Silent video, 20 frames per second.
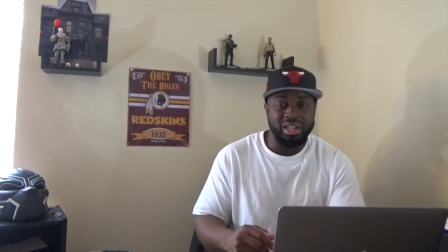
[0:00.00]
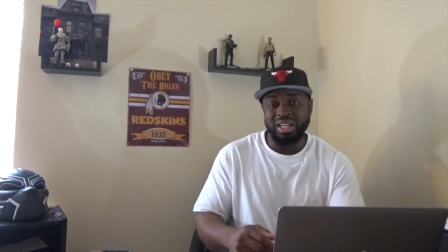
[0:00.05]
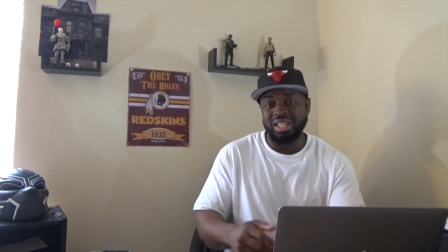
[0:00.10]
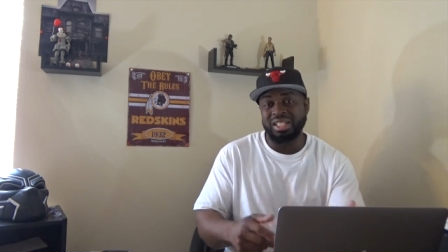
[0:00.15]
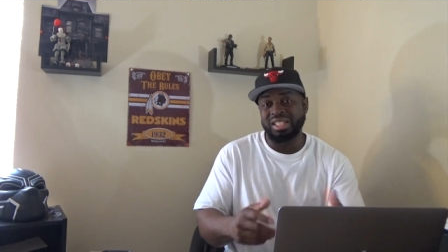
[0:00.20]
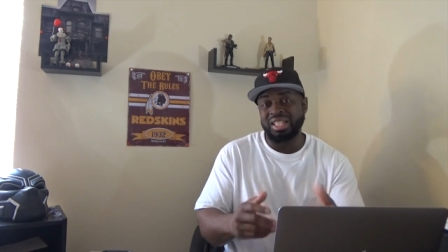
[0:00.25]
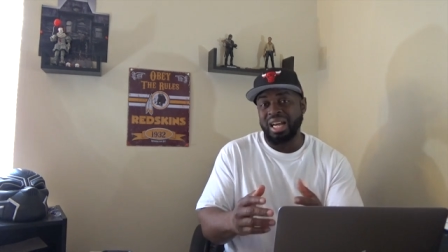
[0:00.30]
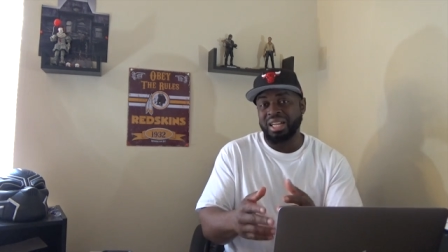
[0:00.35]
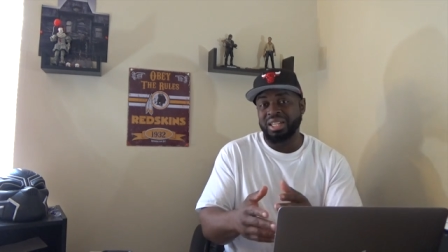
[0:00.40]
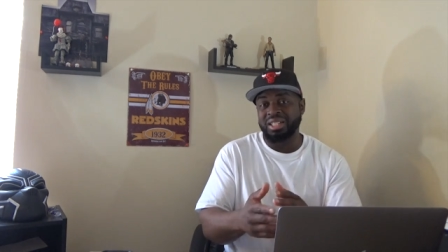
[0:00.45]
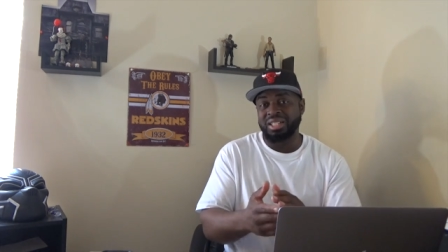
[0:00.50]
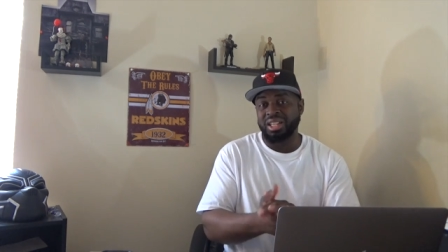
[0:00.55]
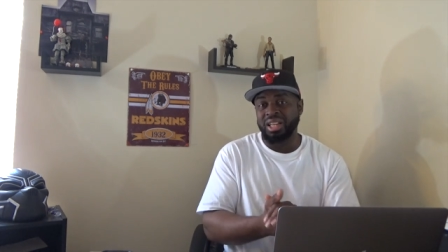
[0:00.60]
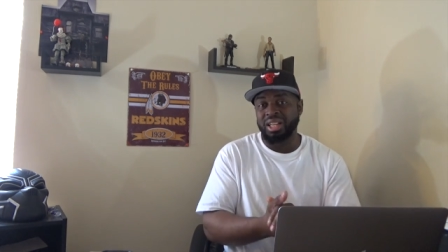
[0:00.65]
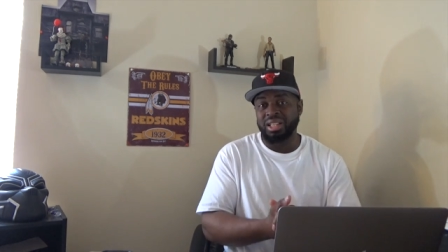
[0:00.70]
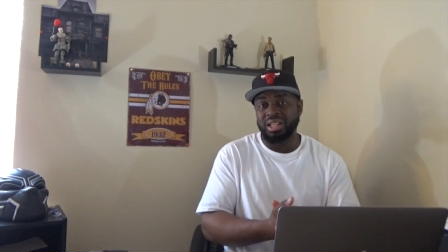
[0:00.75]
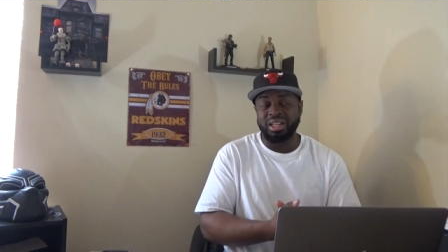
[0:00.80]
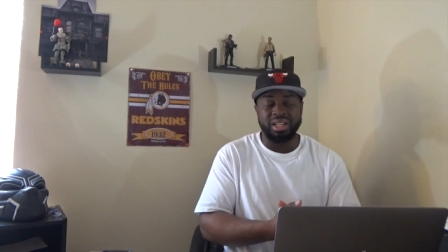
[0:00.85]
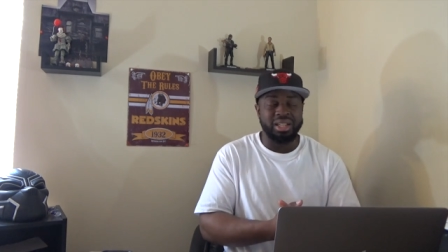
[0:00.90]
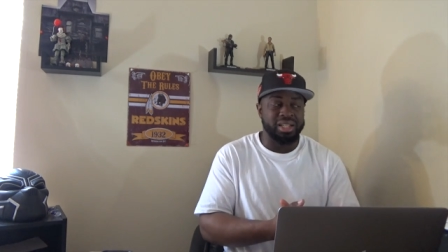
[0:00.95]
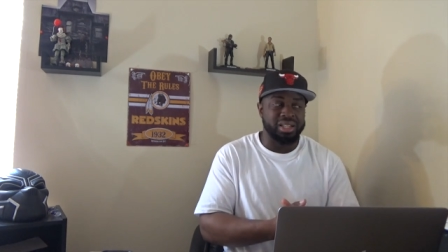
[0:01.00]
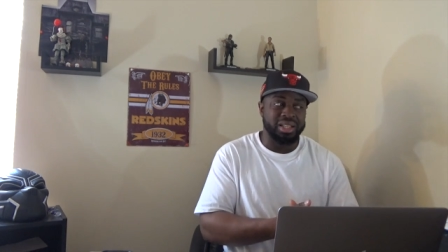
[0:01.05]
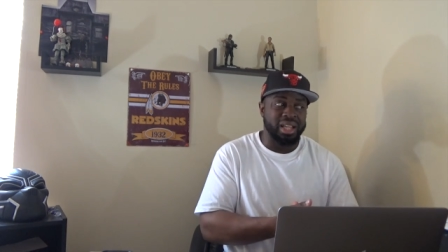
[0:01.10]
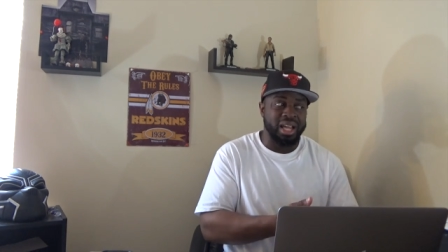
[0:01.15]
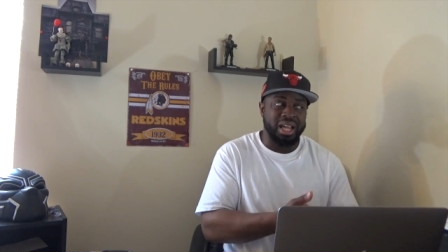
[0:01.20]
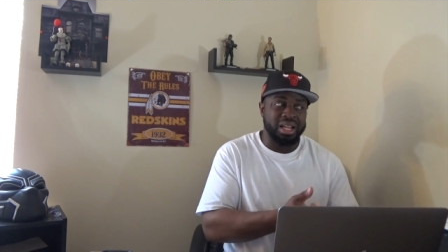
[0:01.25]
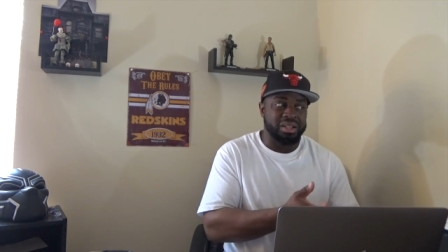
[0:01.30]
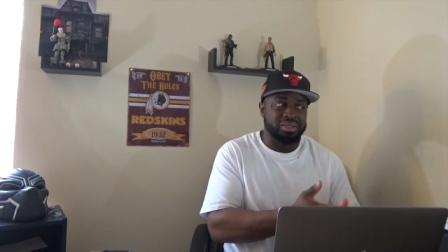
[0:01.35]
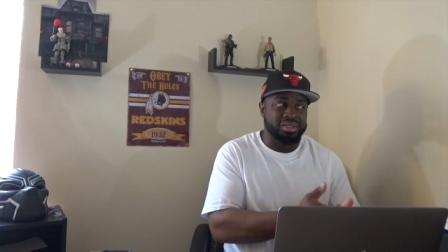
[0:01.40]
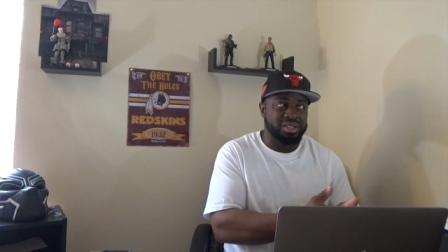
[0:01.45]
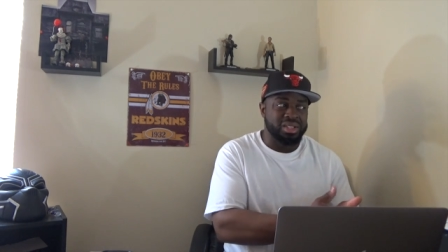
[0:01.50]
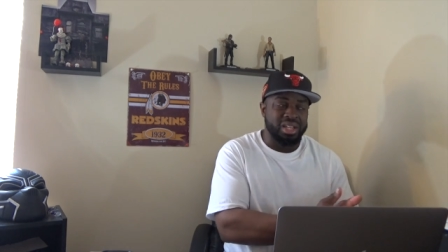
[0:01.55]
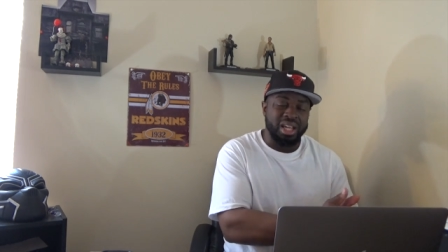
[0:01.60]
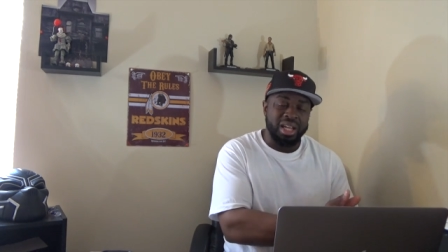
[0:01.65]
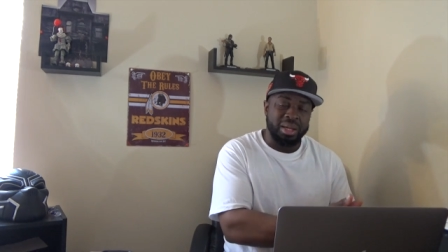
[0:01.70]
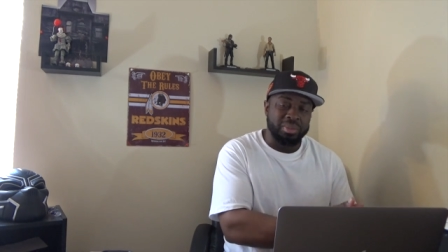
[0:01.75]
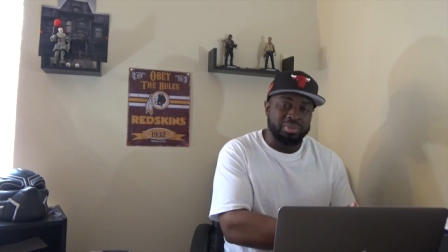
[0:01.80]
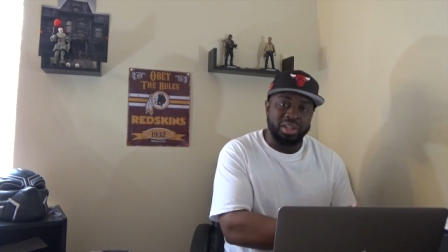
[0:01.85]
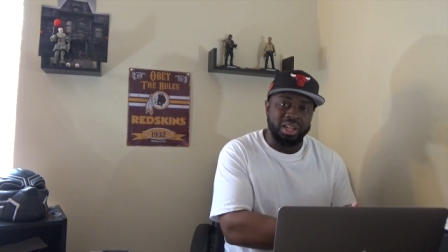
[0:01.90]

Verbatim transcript: and that's not to say that that same